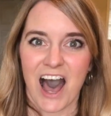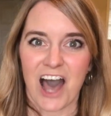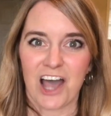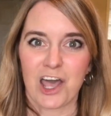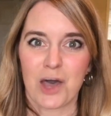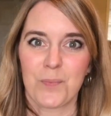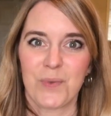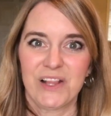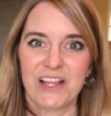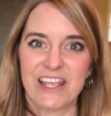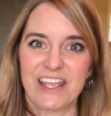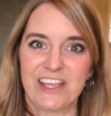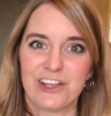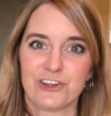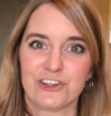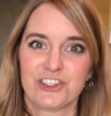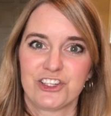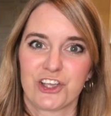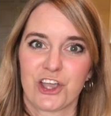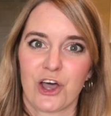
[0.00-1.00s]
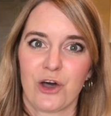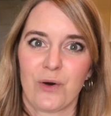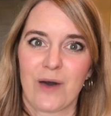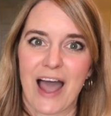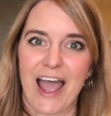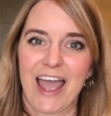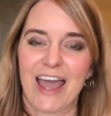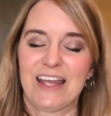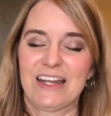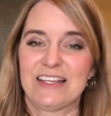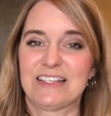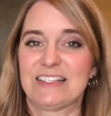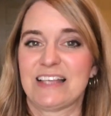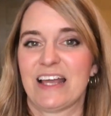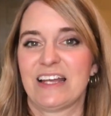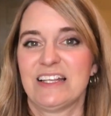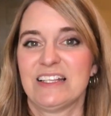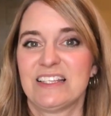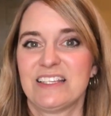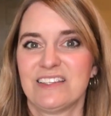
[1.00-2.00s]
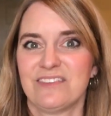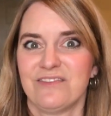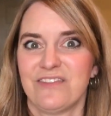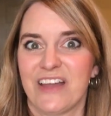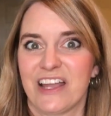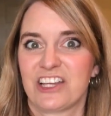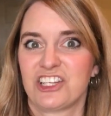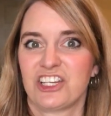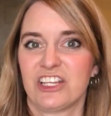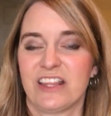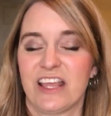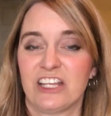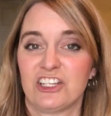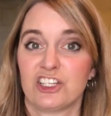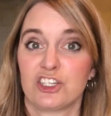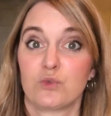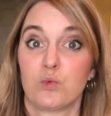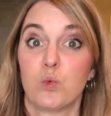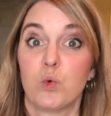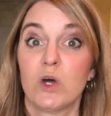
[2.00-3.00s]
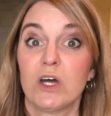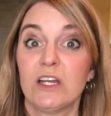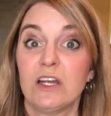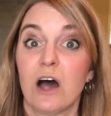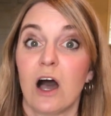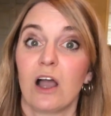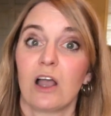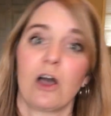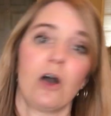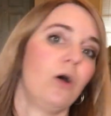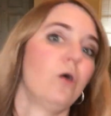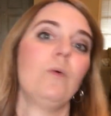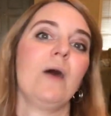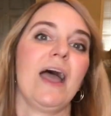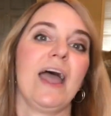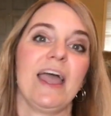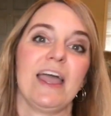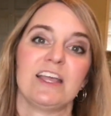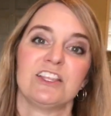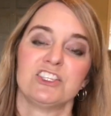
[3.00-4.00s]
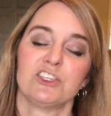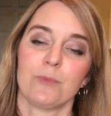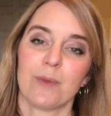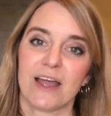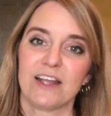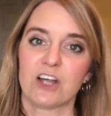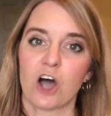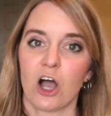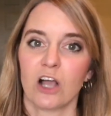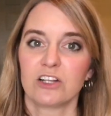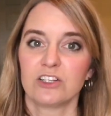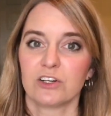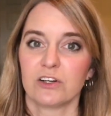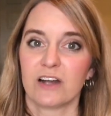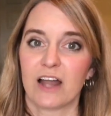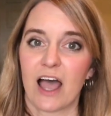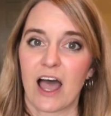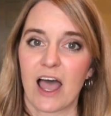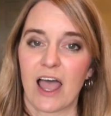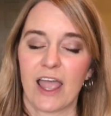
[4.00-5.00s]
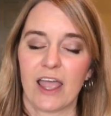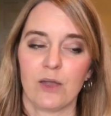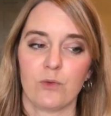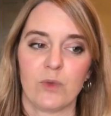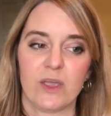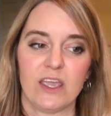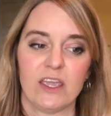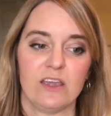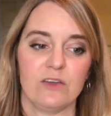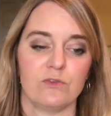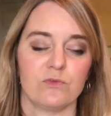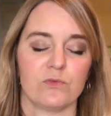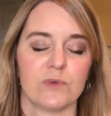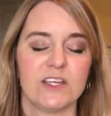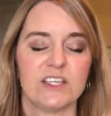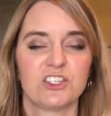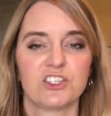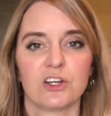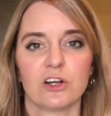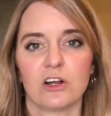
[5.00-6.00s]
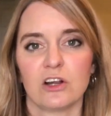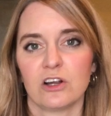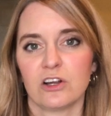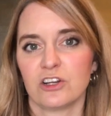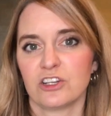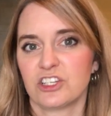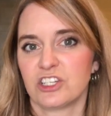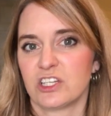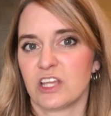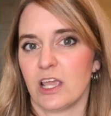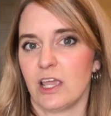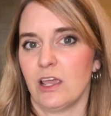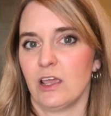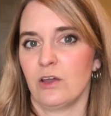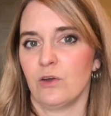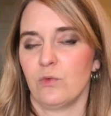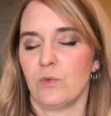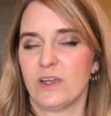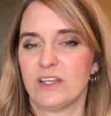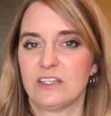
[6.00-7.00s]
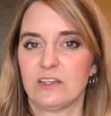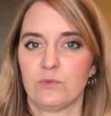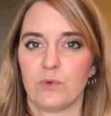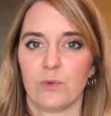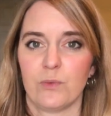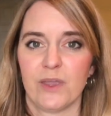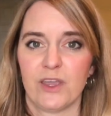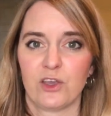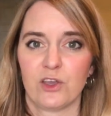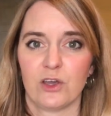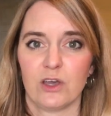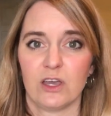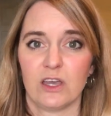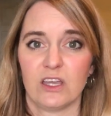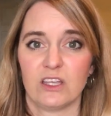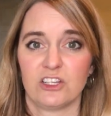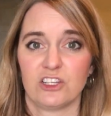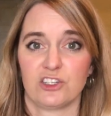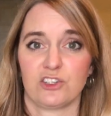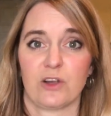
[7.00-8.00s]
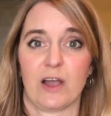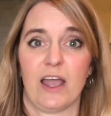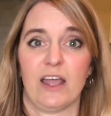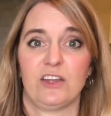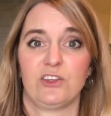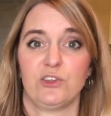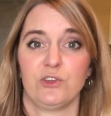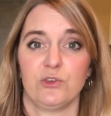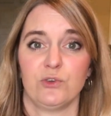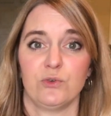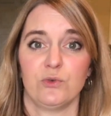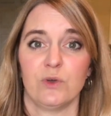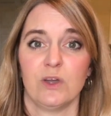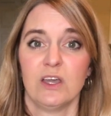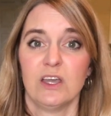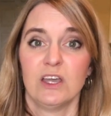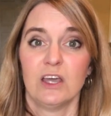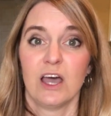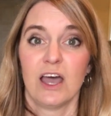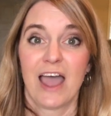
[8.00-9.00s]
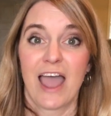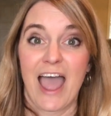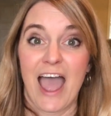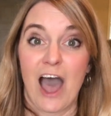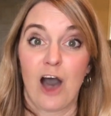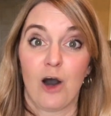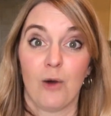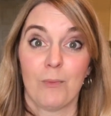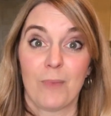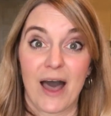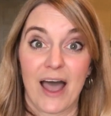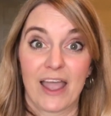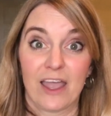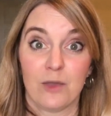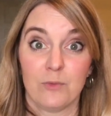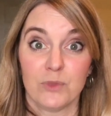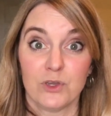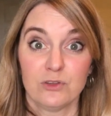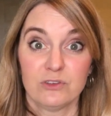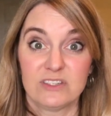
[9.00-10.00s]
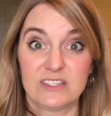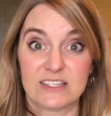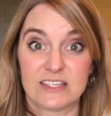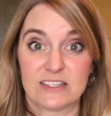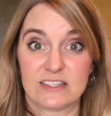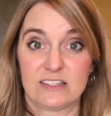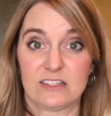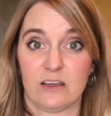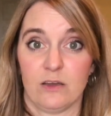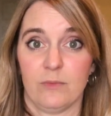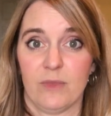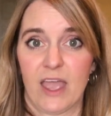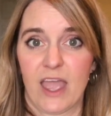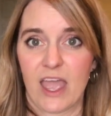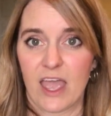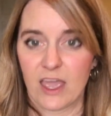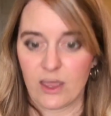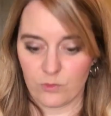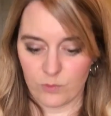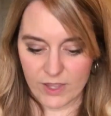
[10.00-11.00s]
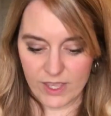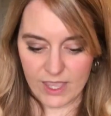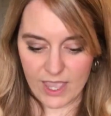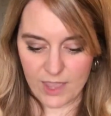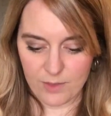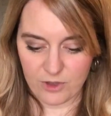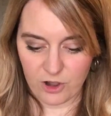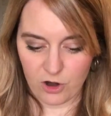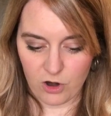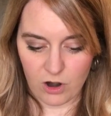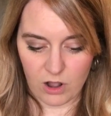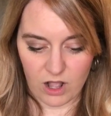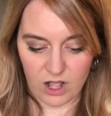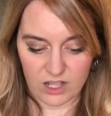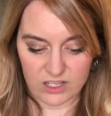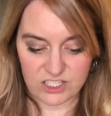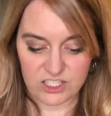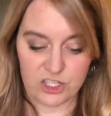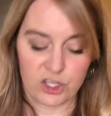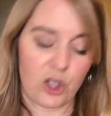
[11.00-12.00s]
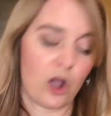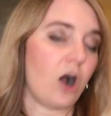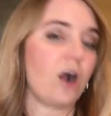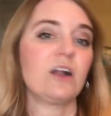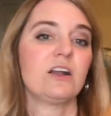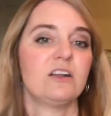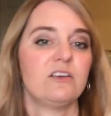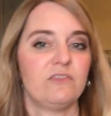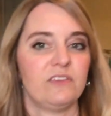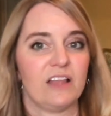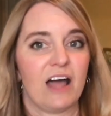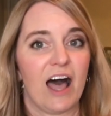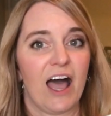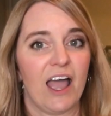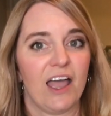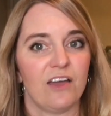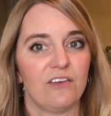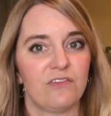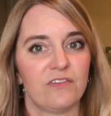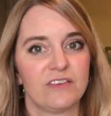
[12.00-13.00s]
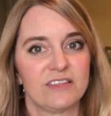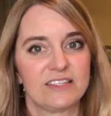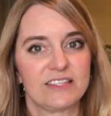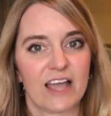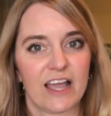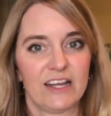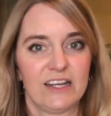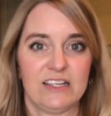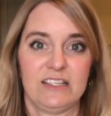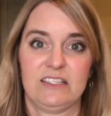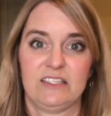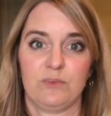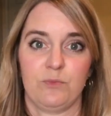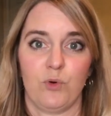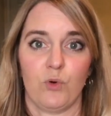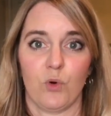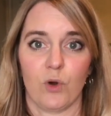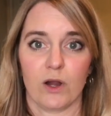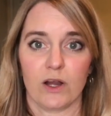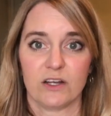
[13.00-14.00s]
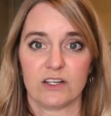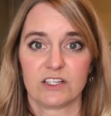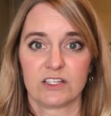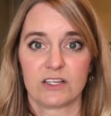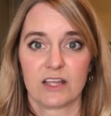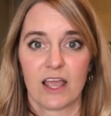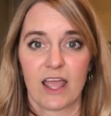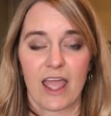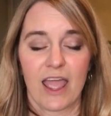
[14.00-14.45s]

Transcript: a couple of years ago, I had a sinus infection that just would not go away. And so my doctor and I, we researched and we did what we could to try to help my immune system. And we came across the Garden of Life Sinus Support.